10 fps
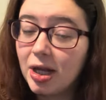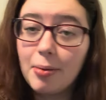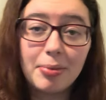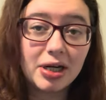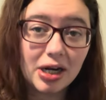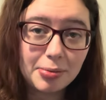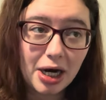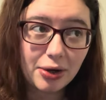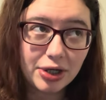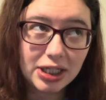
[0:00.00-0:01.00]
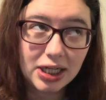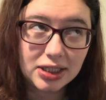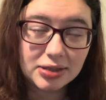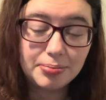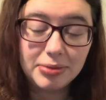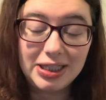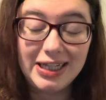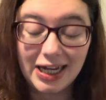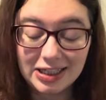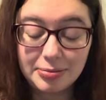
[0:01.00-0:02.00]
But not a priority
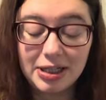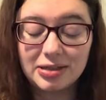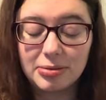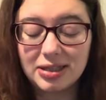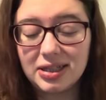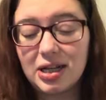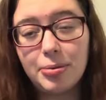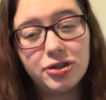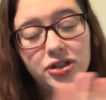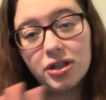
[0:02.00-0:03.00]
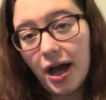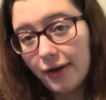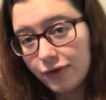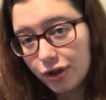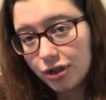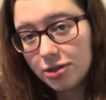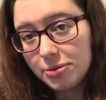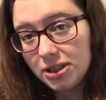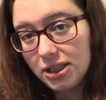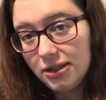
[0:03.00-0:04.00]
yet because I'm not seeing that person until after
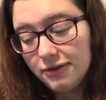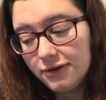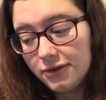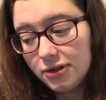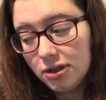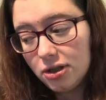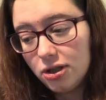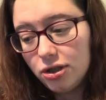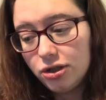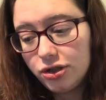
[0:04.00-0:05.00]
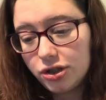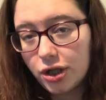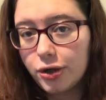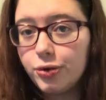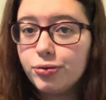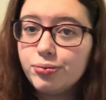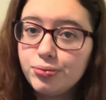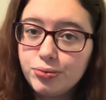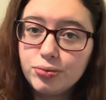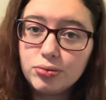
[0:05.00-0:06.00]
Christmas Eve, so
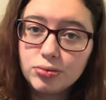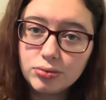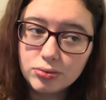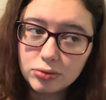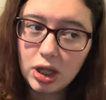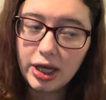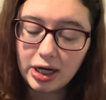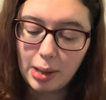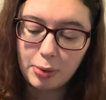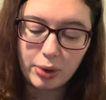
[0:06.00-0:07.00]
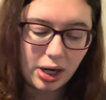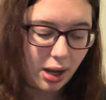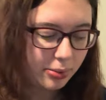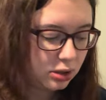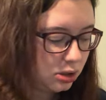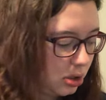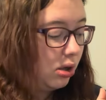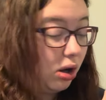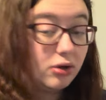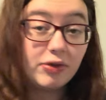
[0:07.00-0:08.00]
it can happen when it happens.
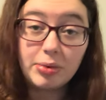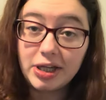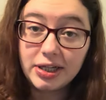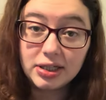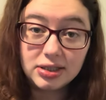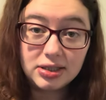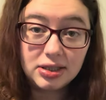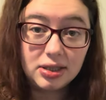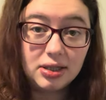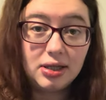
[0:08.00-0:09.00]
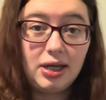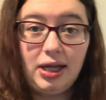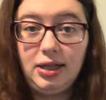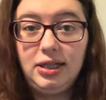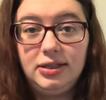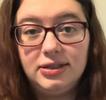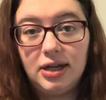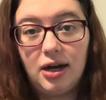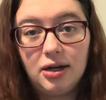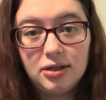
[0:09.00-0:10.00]
All of the blankets and these
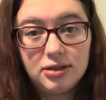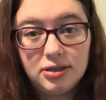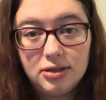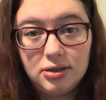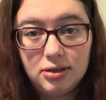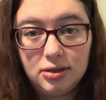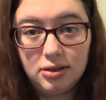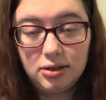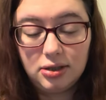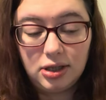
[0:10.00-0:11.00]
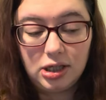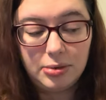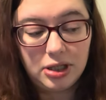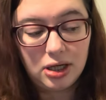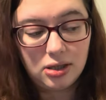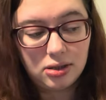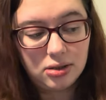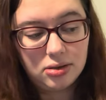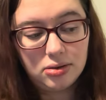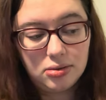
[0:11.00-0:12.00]
socks need to be done
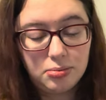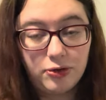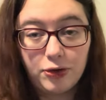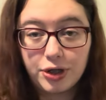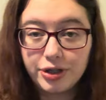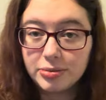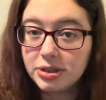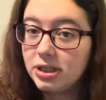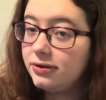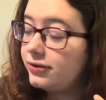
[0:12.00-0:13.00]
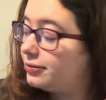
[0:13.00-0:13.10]
before Christmas Eve.